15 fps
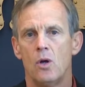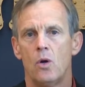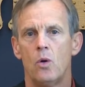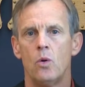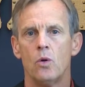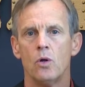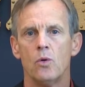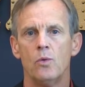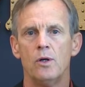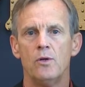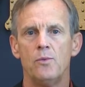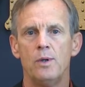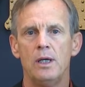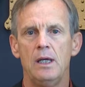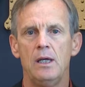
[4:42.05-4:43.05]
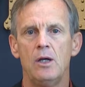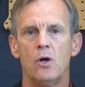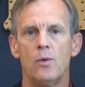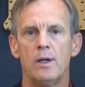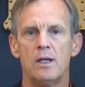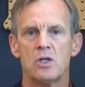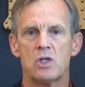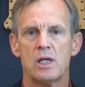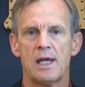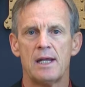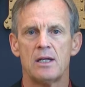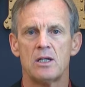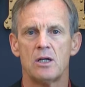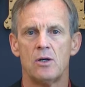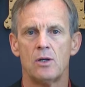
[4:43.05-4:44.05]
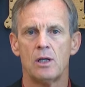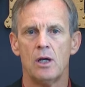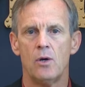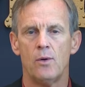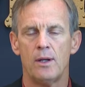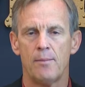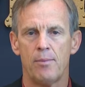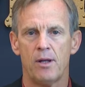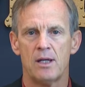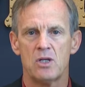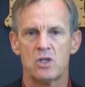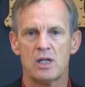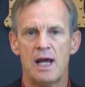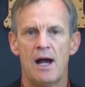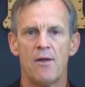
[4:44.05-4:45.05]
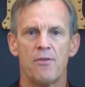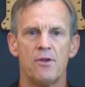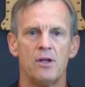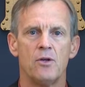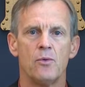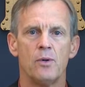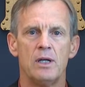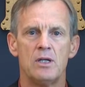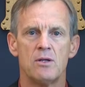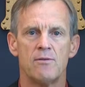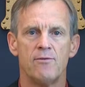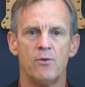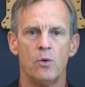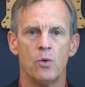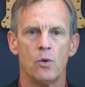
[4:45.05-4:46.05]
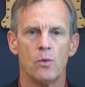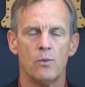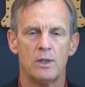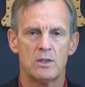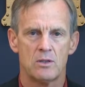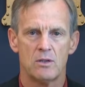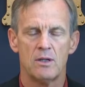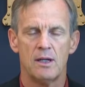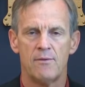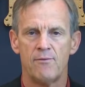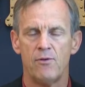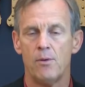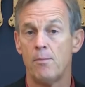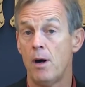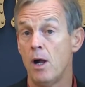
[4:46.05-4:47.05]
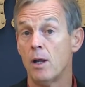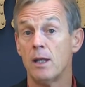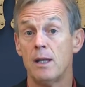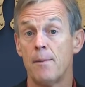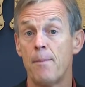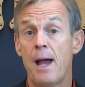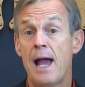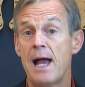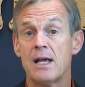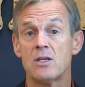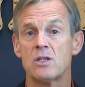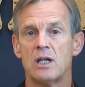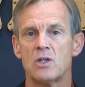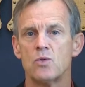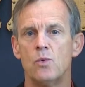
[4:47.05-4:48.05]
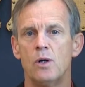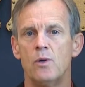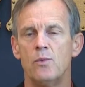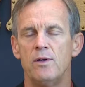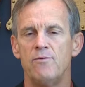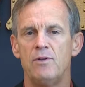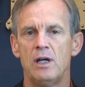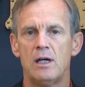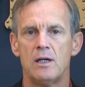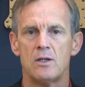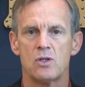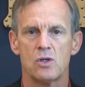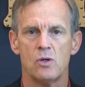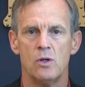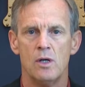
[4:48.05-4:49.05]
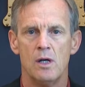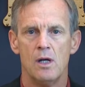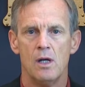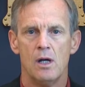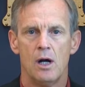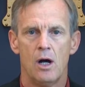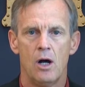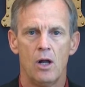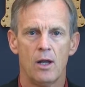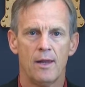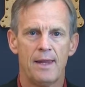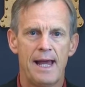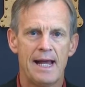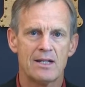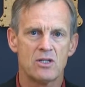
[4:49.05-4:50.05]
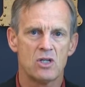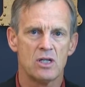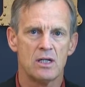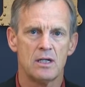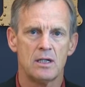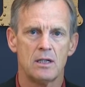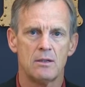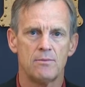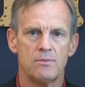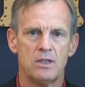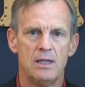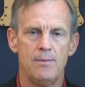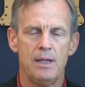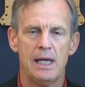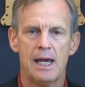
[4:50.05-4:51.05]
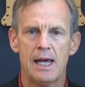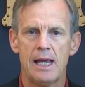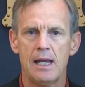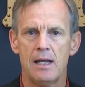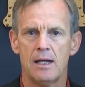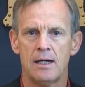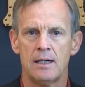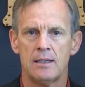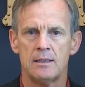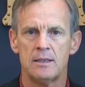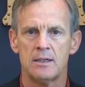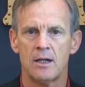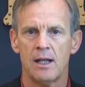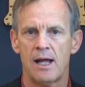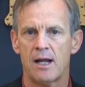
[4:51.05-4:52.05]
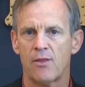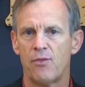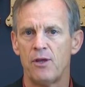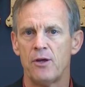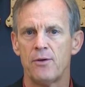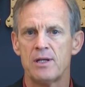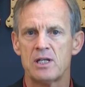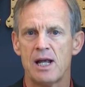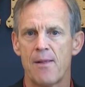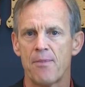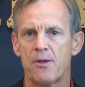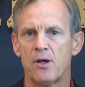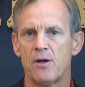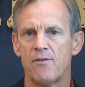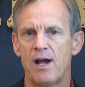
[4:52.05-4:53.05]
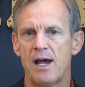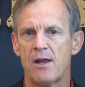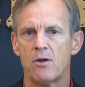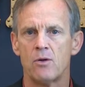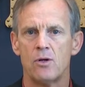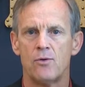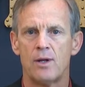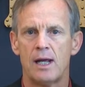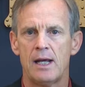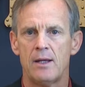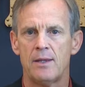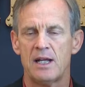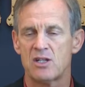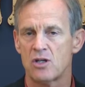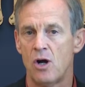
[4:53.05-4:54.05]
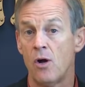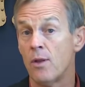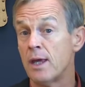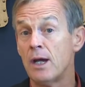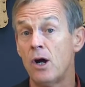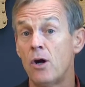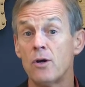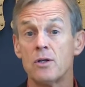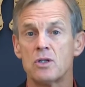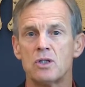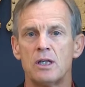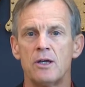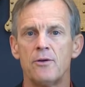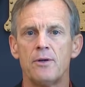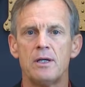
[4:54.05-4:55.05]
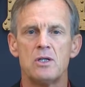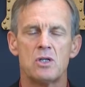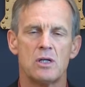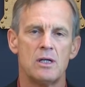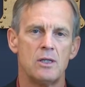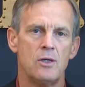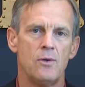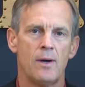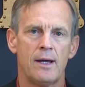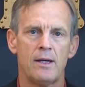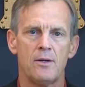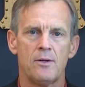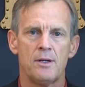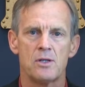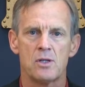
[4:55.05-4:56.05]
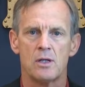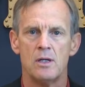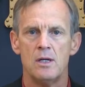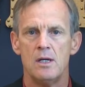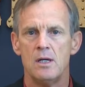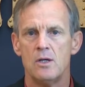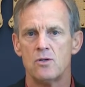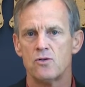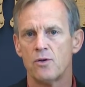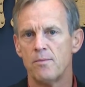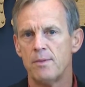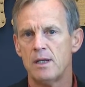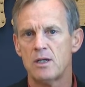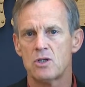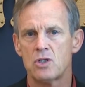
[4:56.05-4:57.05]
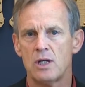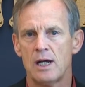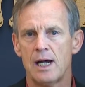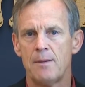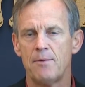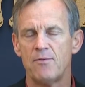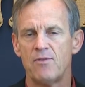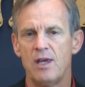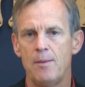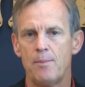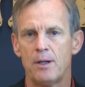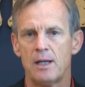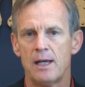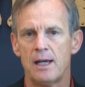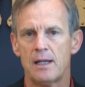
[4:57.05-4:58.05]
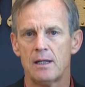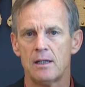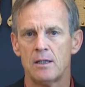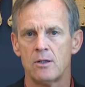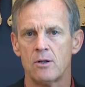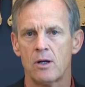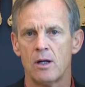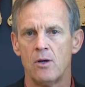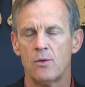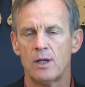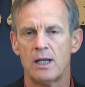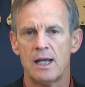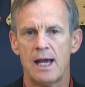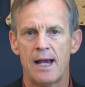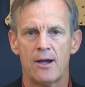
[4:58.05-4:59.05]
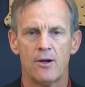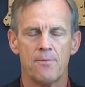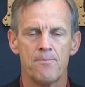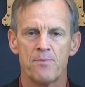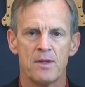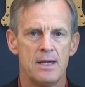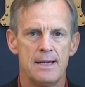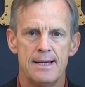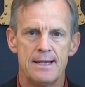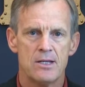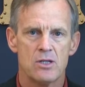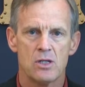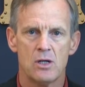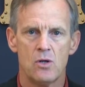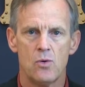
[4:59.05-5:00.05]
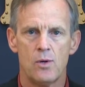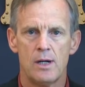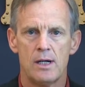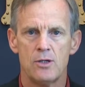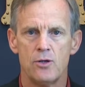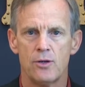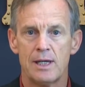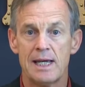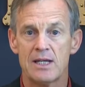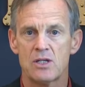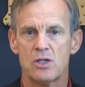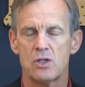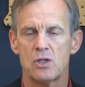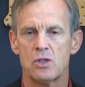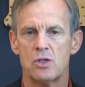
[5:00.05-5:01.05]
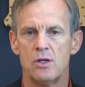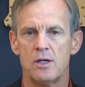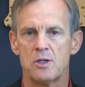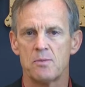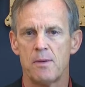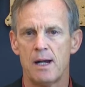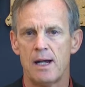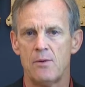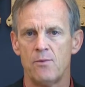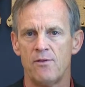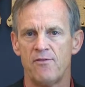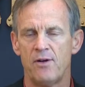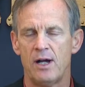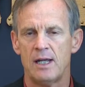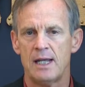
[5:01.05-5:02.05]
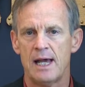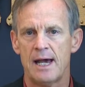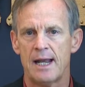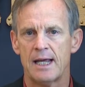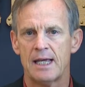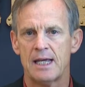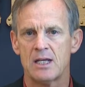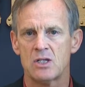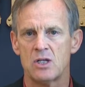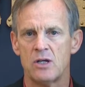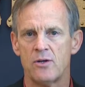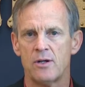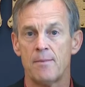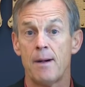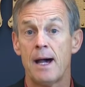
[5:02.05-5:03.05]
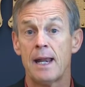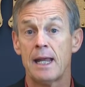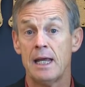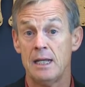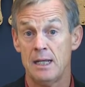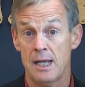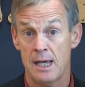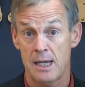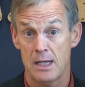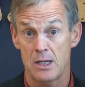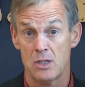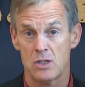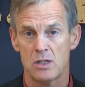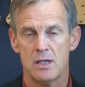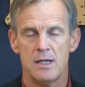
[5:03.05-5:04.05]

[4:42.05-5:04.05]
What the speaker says: Or would we go into San Antonio and play south into Region 4, which in football in the past, that's what we've done. So all of that's TBA. There are a lot of theories out there of how it'll go down. That's all they are is theories. The UIL does a tremendous job of keeping that under cloak and dagger. So your guess is as good as mine. We'll find out, I guess, here in about 8 days.